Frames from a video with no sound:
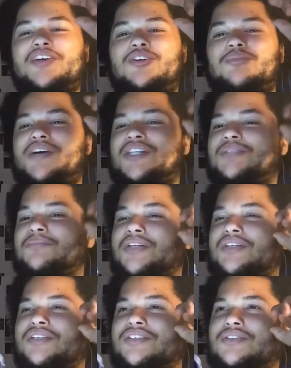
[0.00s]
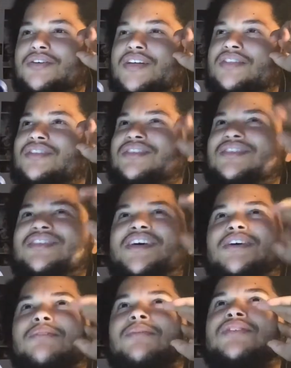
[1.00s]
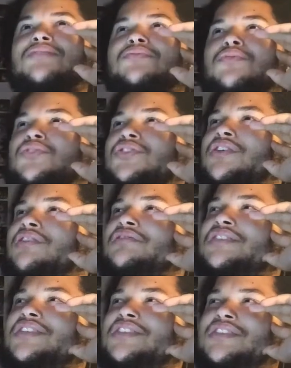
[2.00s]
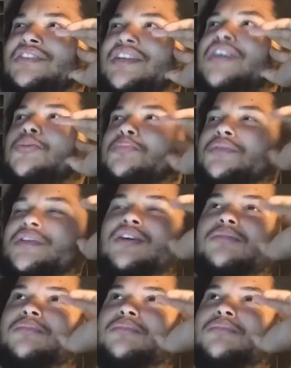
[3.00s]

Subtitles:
that on Botchamania, yo. I just foreshadowed that shit. They gonna put that on